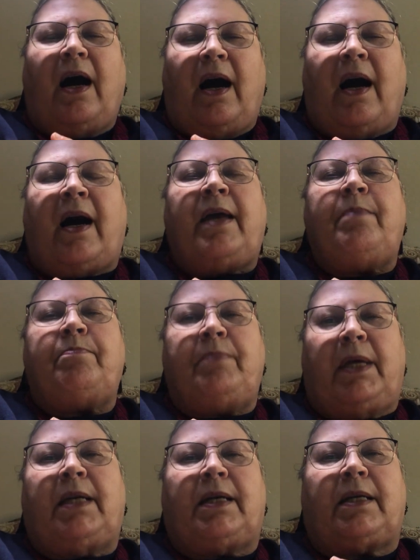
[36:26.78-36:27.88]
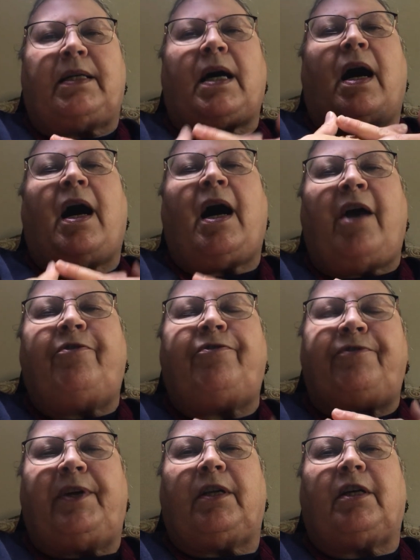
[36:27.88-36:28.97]
I mean it. I
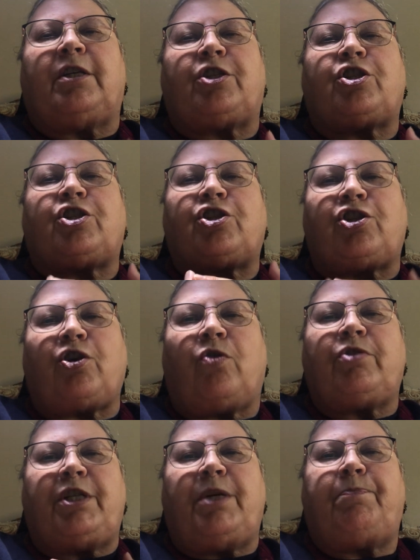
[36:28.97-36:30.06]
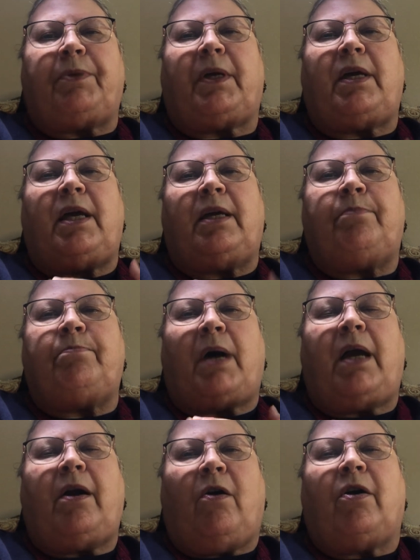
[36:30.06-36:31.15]
feel it so deeply in
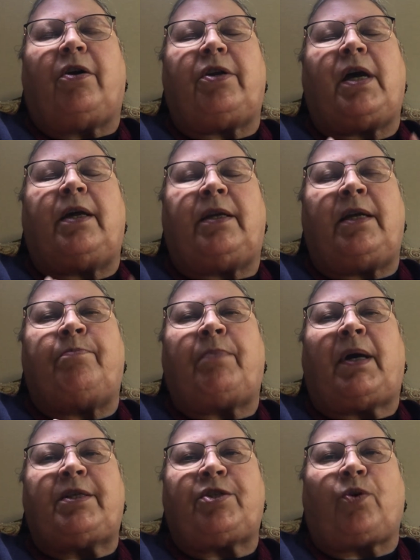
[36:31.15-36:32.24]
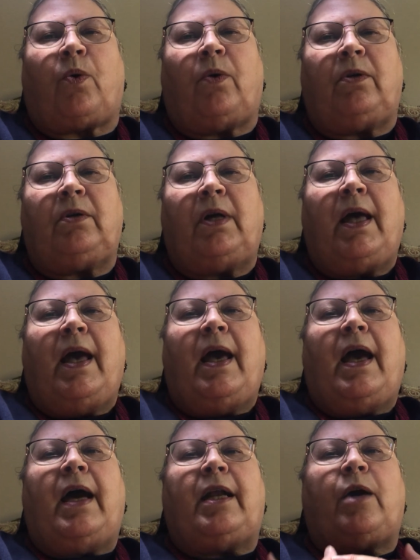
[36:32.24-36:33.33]
my heart and in my soul.
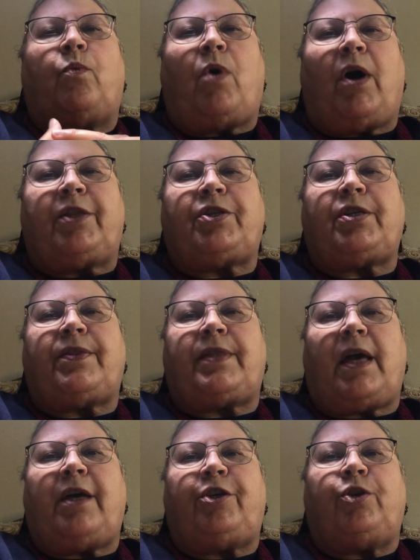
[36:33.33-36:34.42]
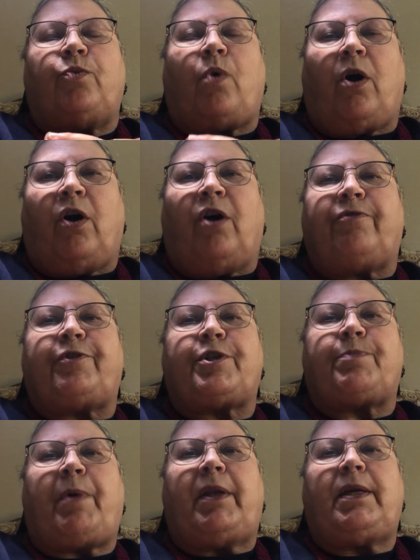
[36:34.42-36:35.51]
And I want to thank you all for
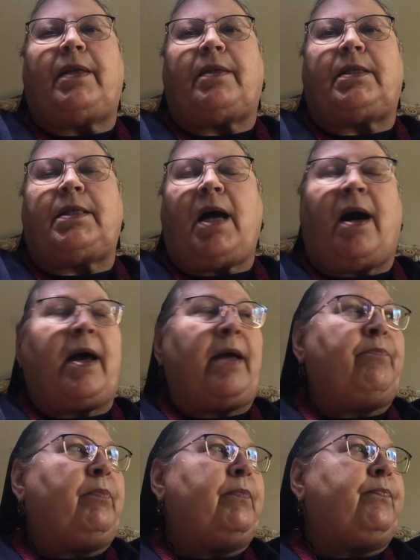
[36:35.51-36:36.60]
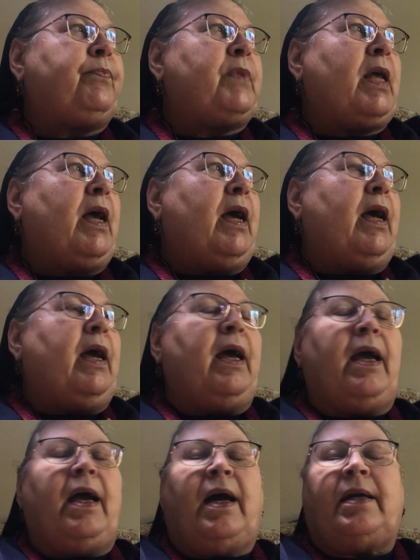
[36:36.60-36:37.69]
spending the time
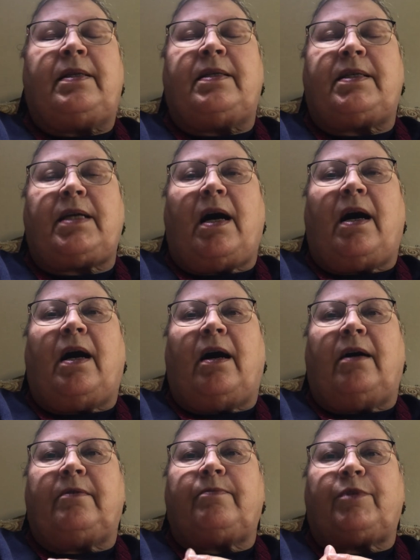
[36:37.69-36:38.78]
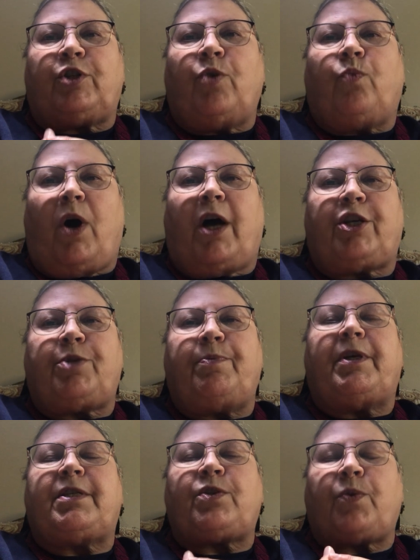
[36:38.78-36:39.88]
and to watch
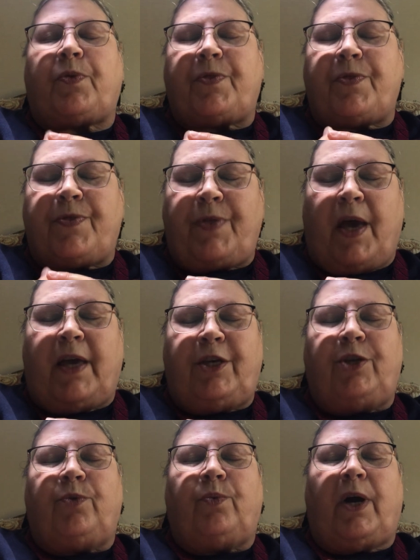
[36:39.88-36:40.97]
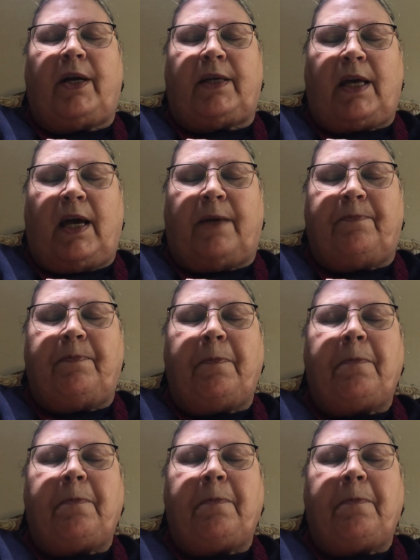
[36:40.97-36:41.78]
me. So thank you again.